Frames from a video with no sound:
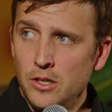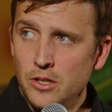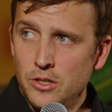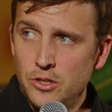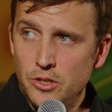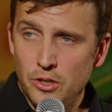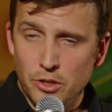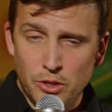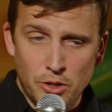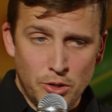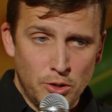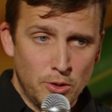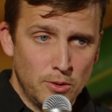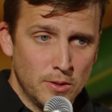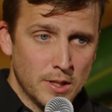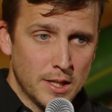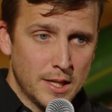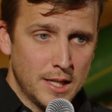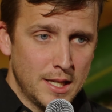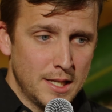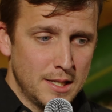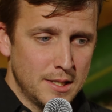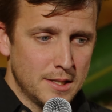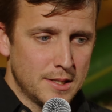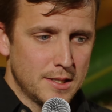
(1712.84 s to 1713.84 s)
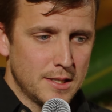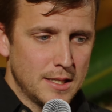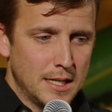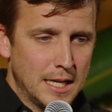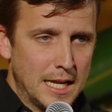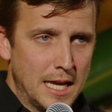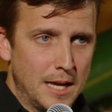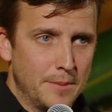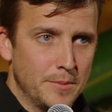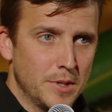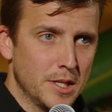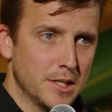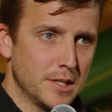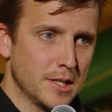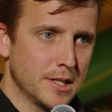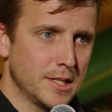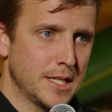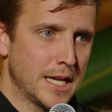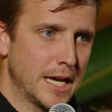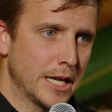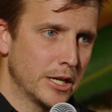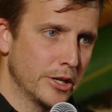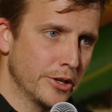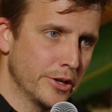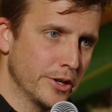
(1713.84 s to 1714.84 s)
so that all of these Lambdas are
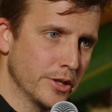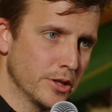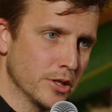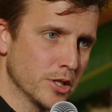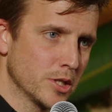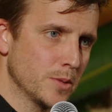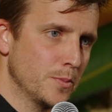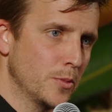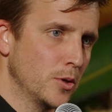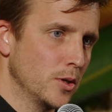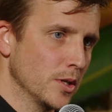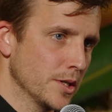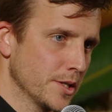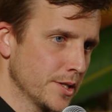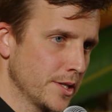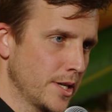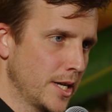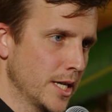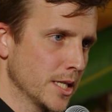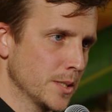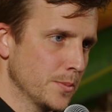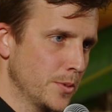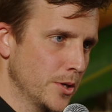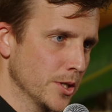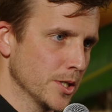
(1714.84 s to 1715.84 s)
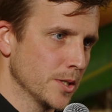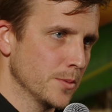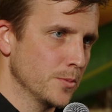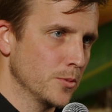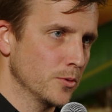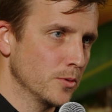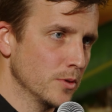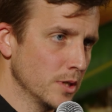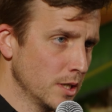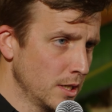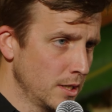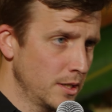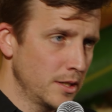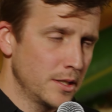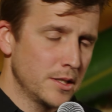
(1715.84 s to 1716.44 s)
downloading the smallest size possible.